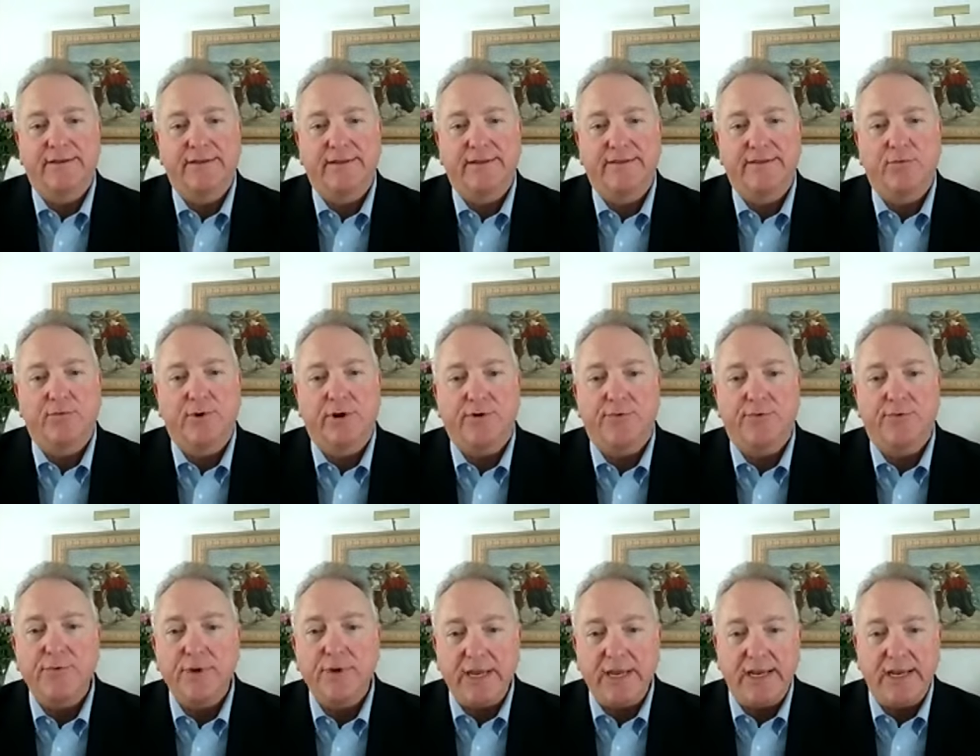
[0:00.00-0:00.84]
that they want
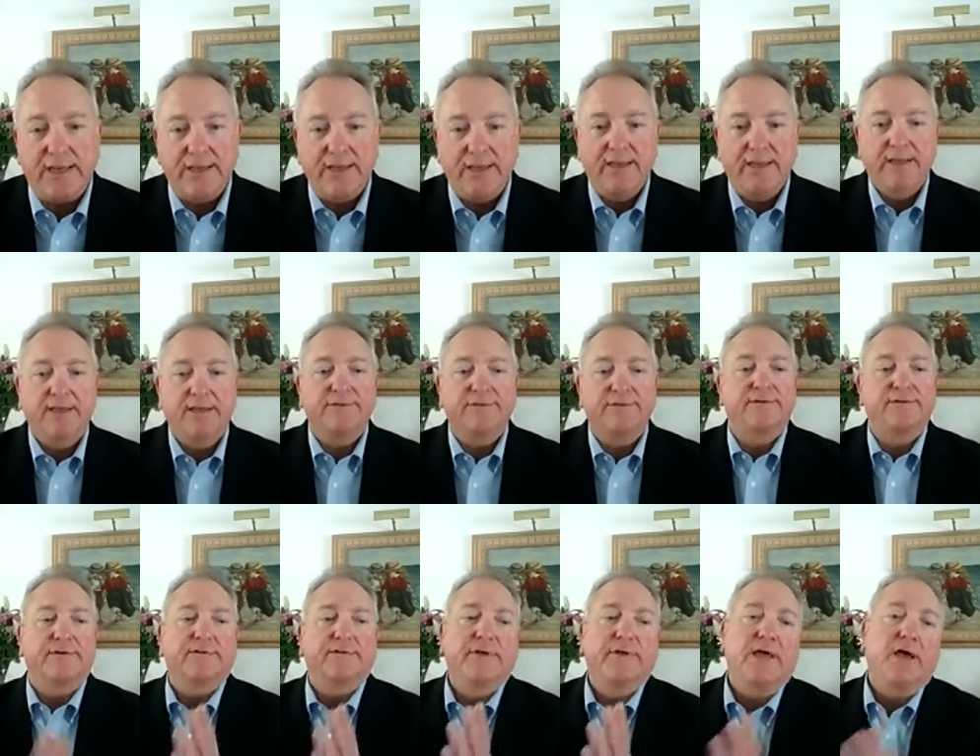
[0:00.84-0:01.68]
to read because
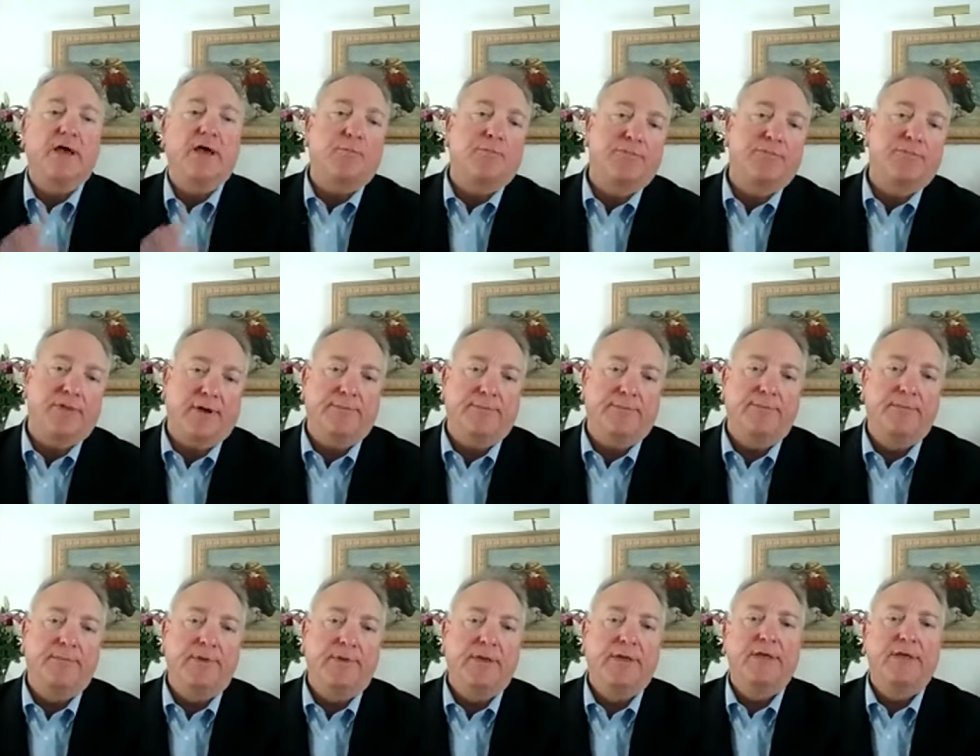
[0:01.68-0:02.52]
it'll help
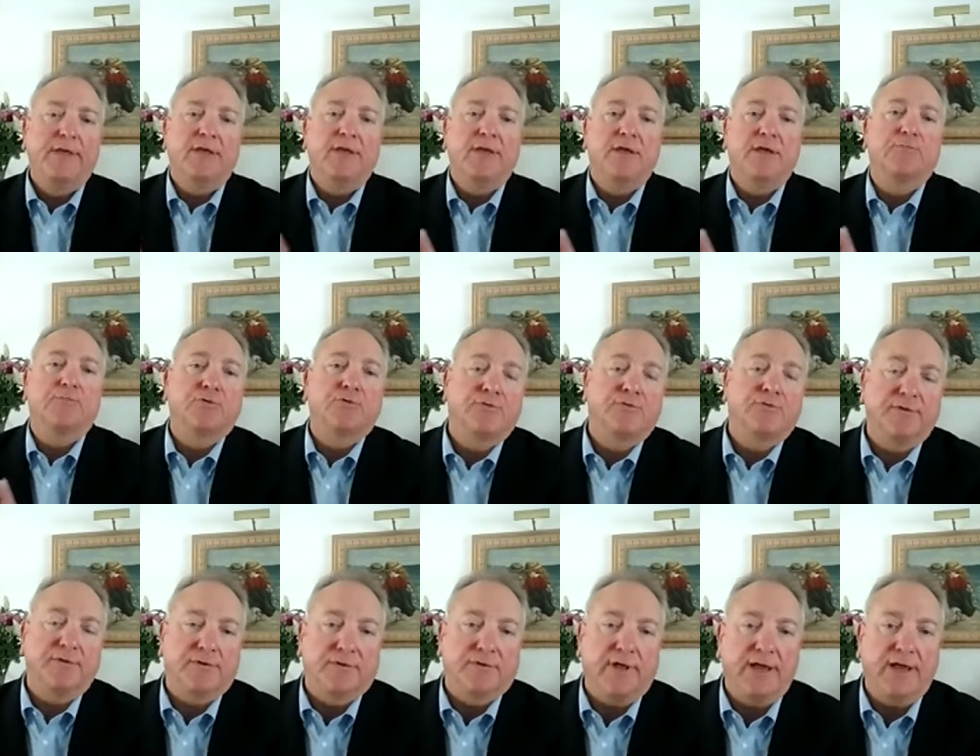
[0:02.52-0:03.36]
them improve
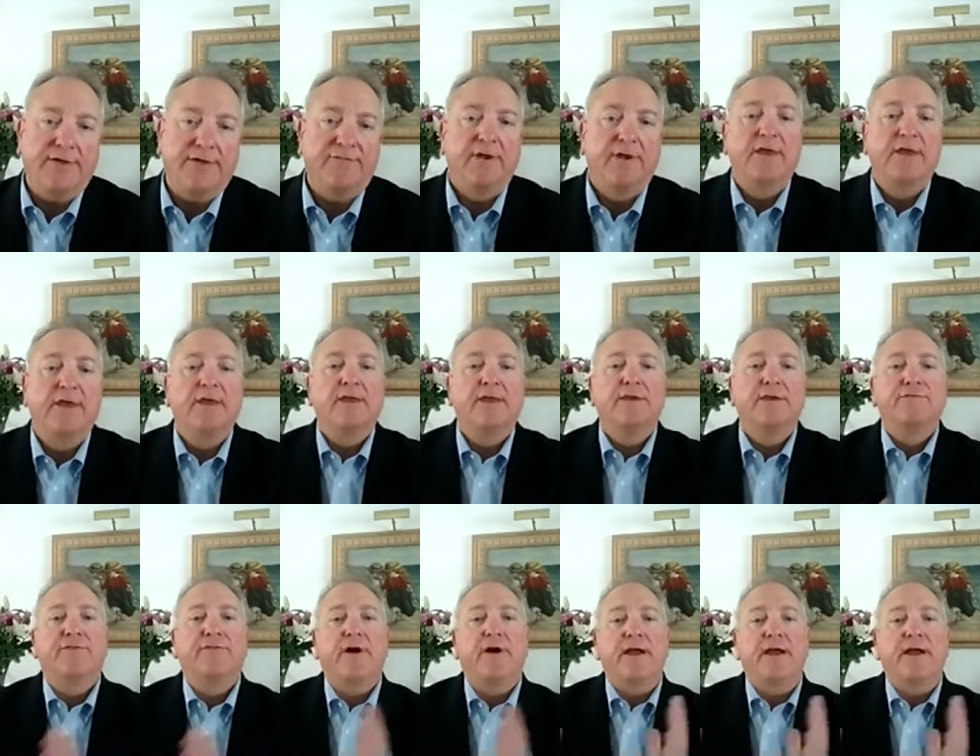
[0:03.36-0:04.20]
their life
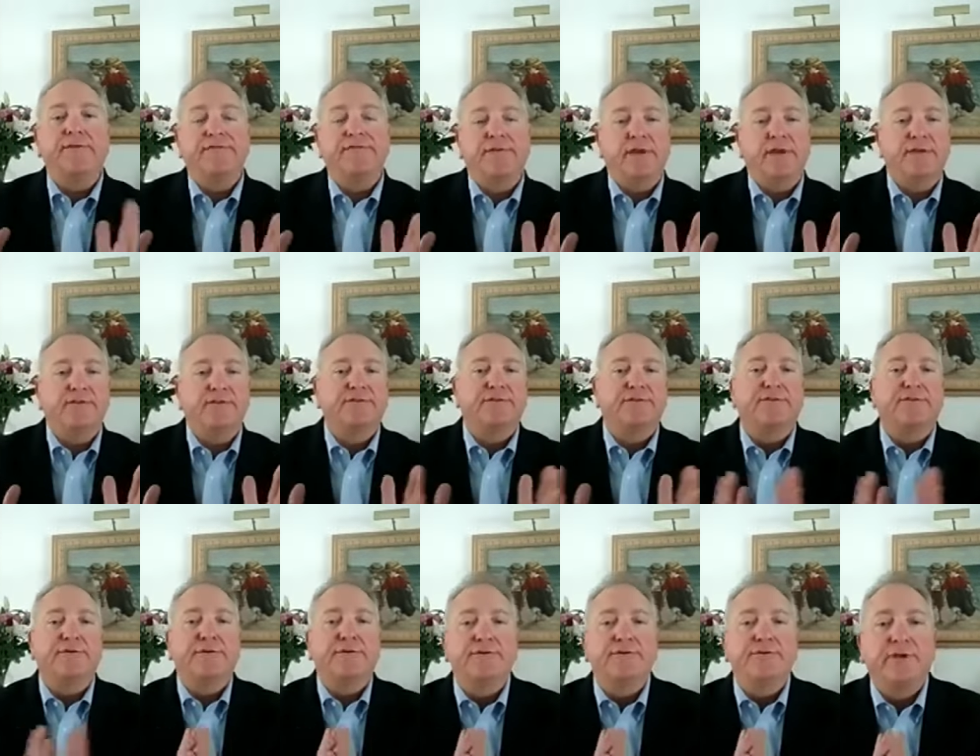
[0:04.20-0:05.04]
five things that are
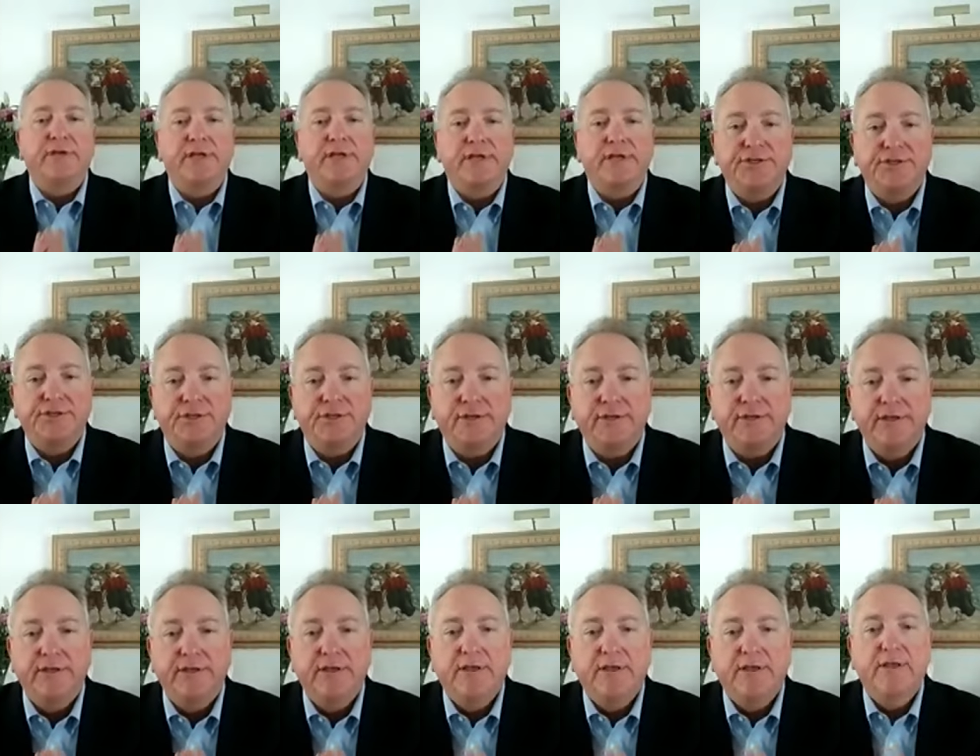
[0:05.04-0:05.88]
in your kitchen
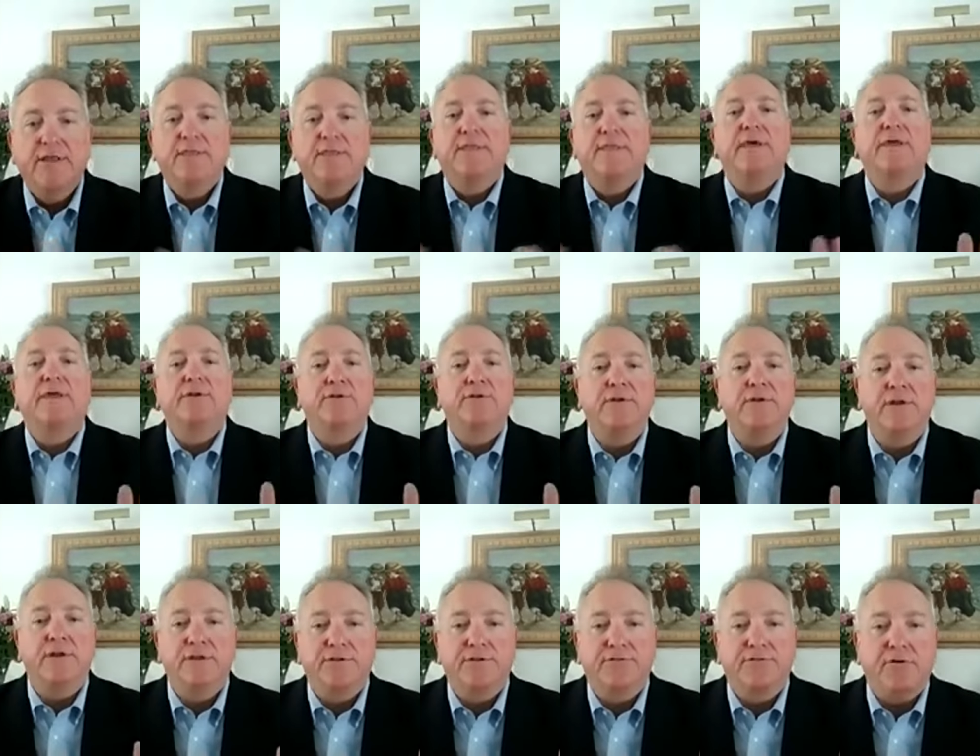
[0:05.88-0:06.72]
that you need to
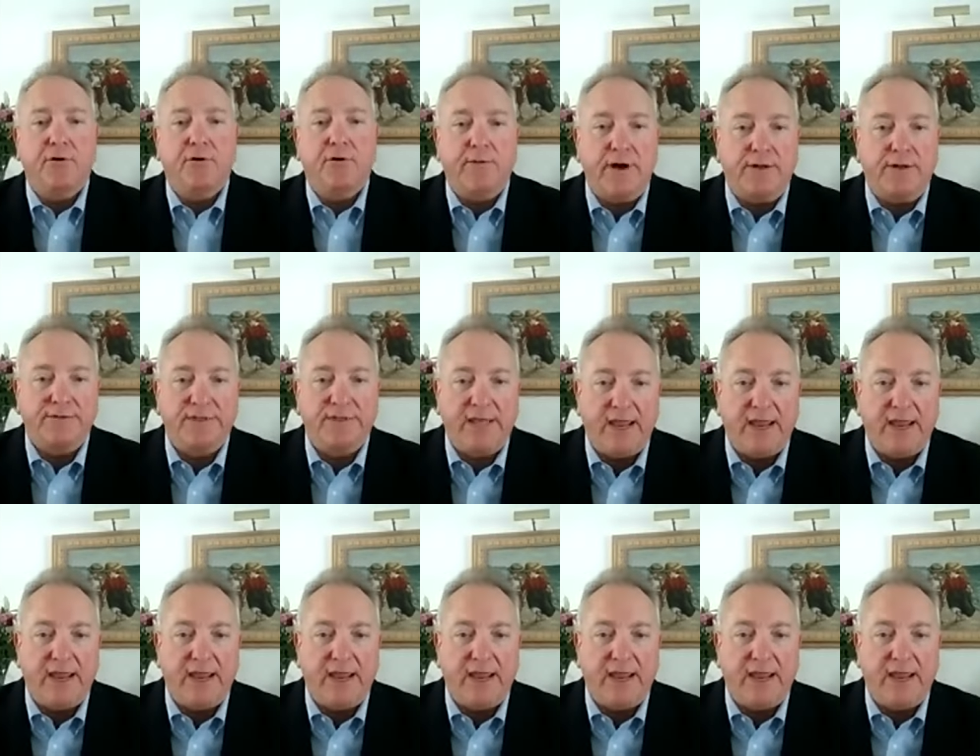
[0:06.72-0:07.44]
throw out today